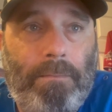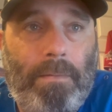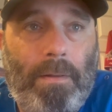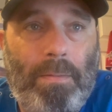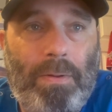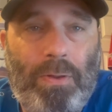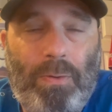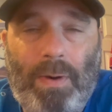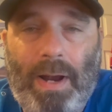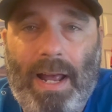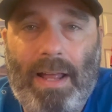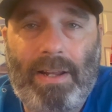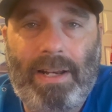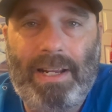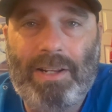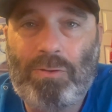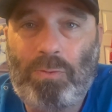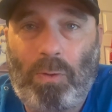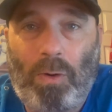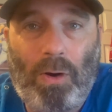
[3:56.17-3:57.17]
But the reality
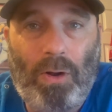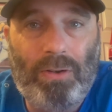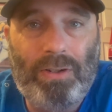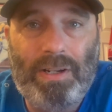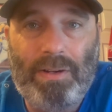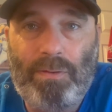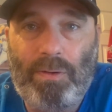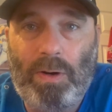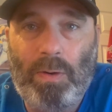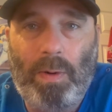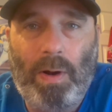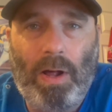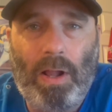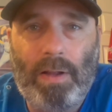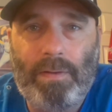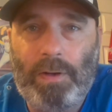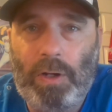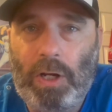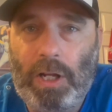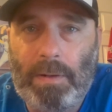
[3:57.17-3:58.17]
is we're all different. We all
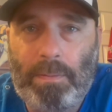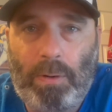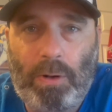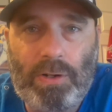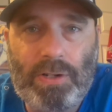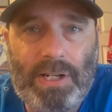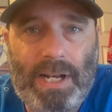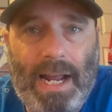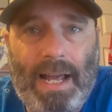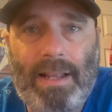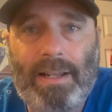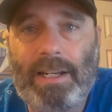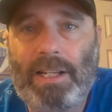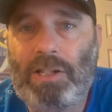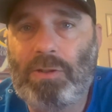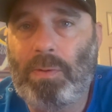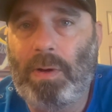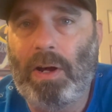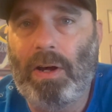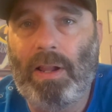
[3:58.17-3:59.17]
have unique
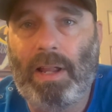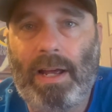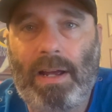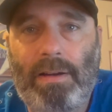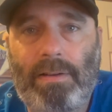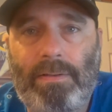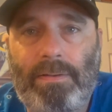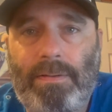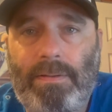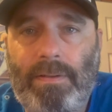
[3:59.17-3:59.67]
personalities. We all have